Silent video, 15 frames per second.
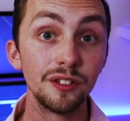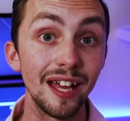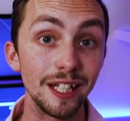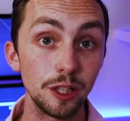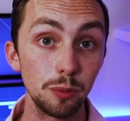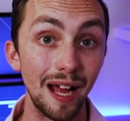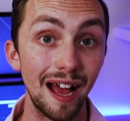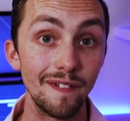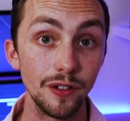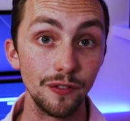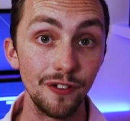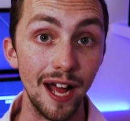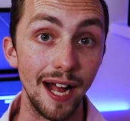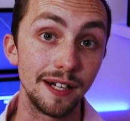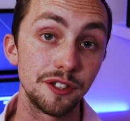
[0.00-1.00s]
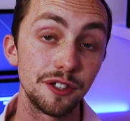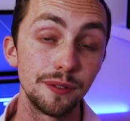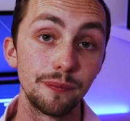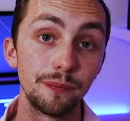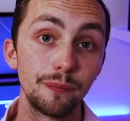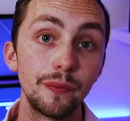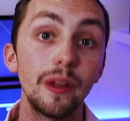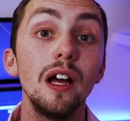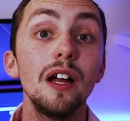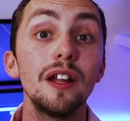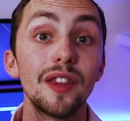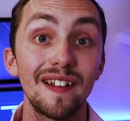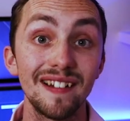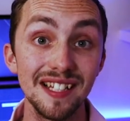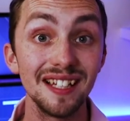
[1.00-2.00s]
Next we have effects.
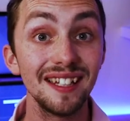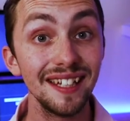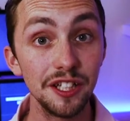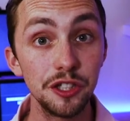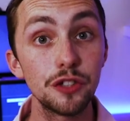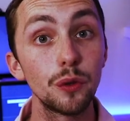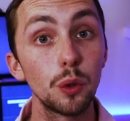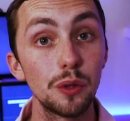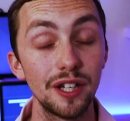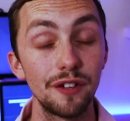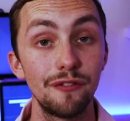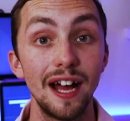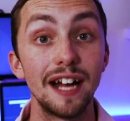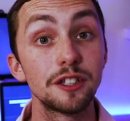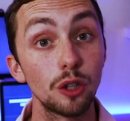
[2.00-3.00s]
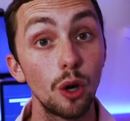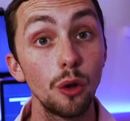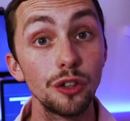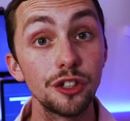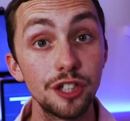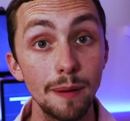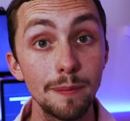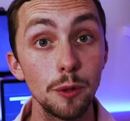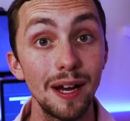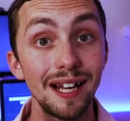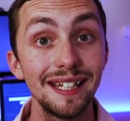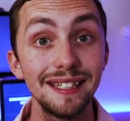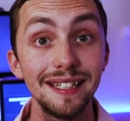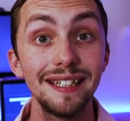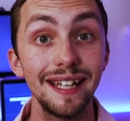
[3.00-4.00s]
There is a list of all the effects on the
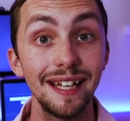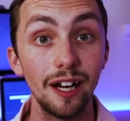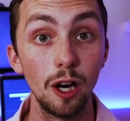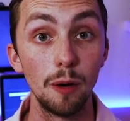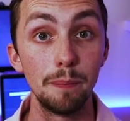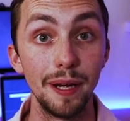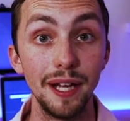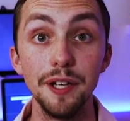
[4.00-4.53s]
WLED GitHub